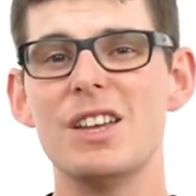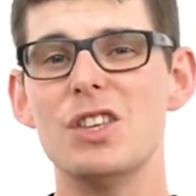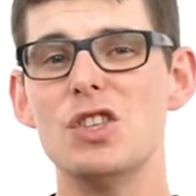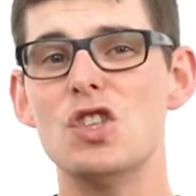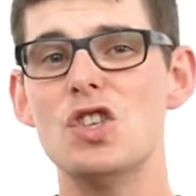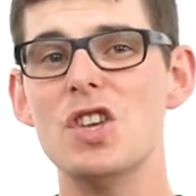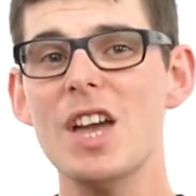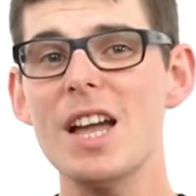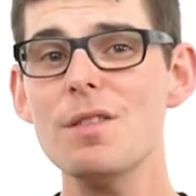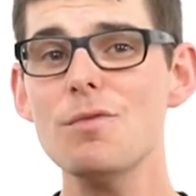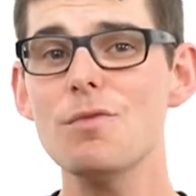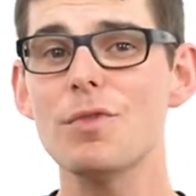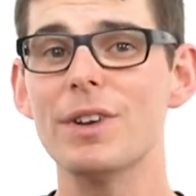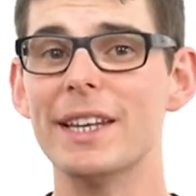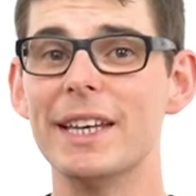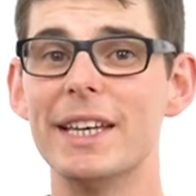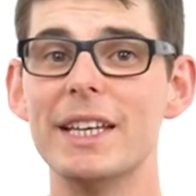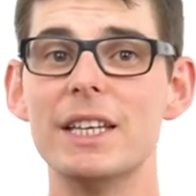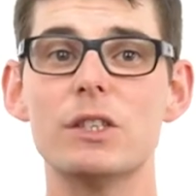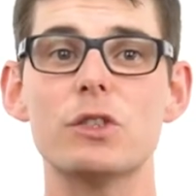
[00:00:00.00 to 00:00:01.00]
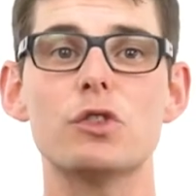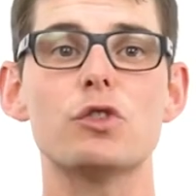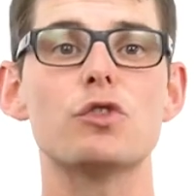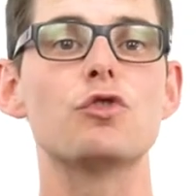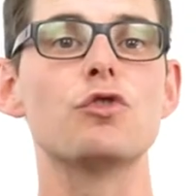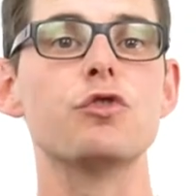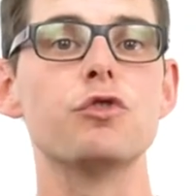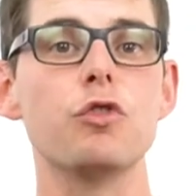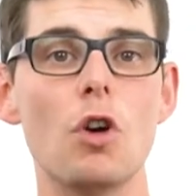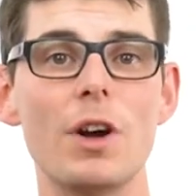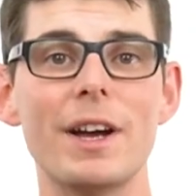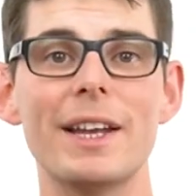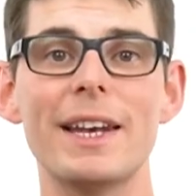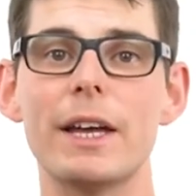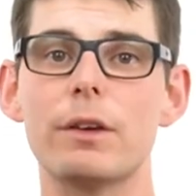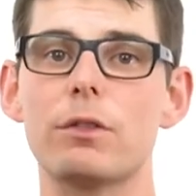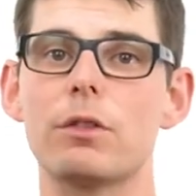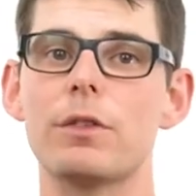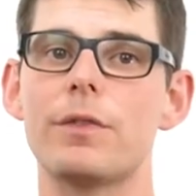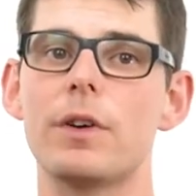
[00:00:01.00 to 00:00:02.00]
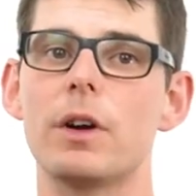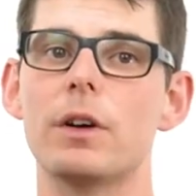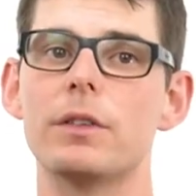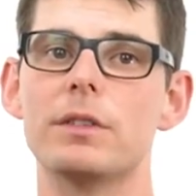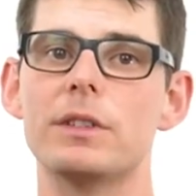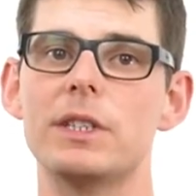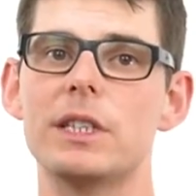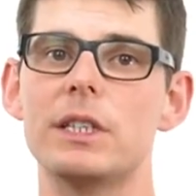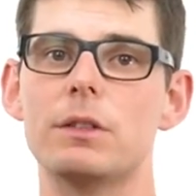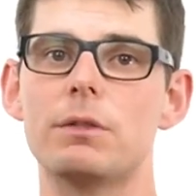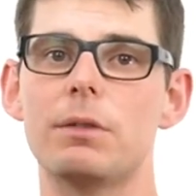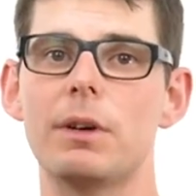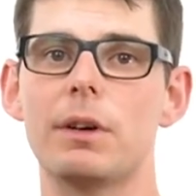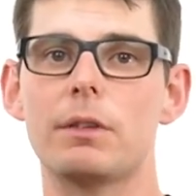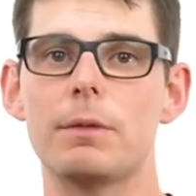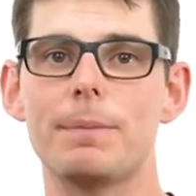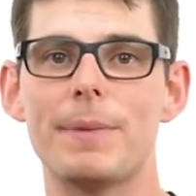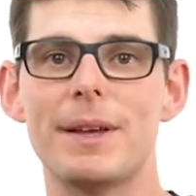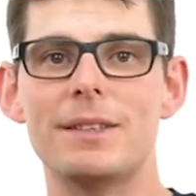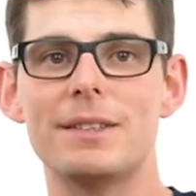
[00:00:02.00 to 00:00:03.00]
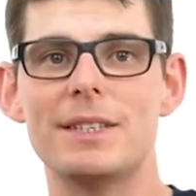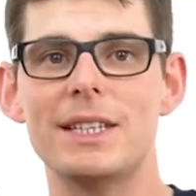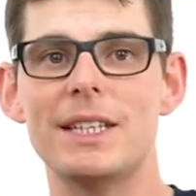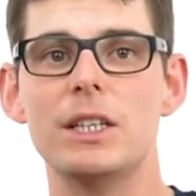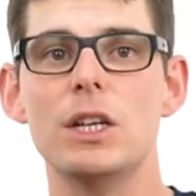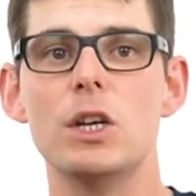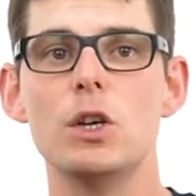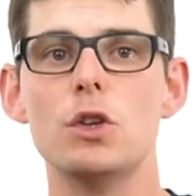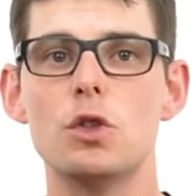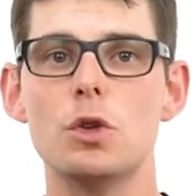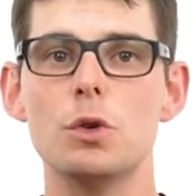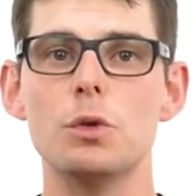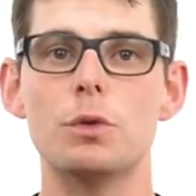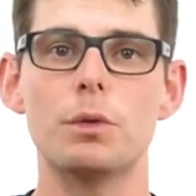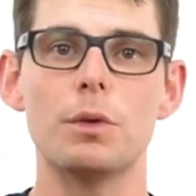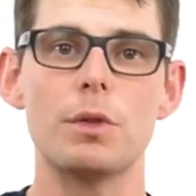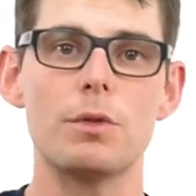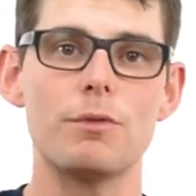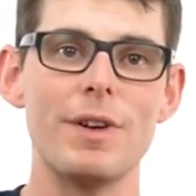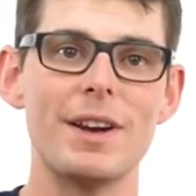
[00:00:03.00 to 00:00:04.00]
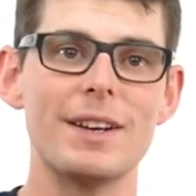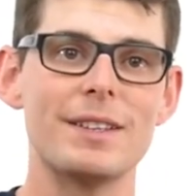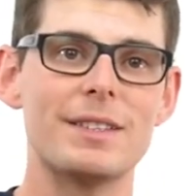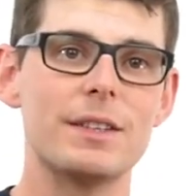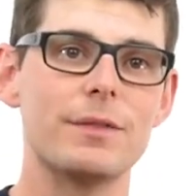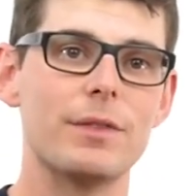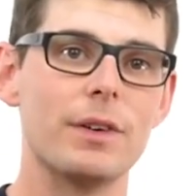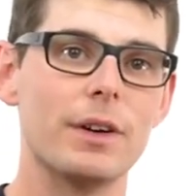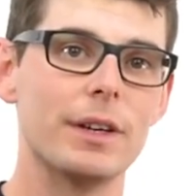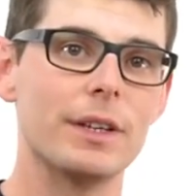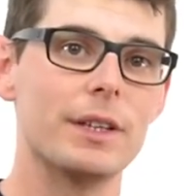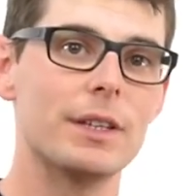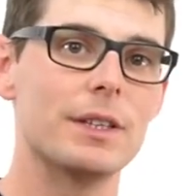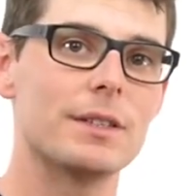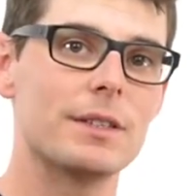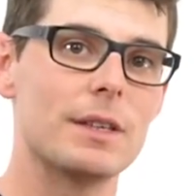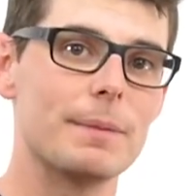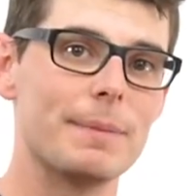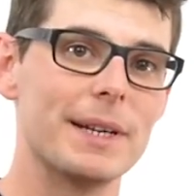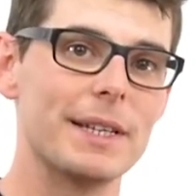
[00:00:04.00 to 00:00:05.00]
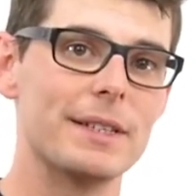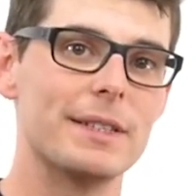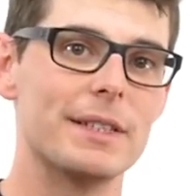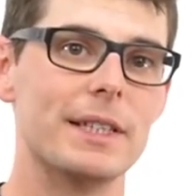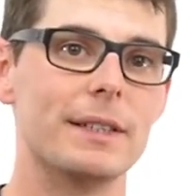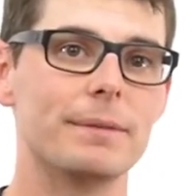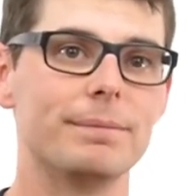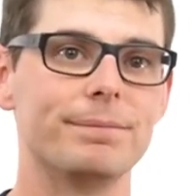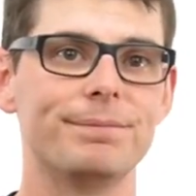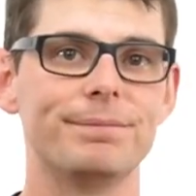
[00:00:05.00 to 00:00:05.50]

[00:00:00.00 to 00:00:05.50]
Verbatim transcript: Generally, strong electrophiles are needed to benzene due to its relative high stability.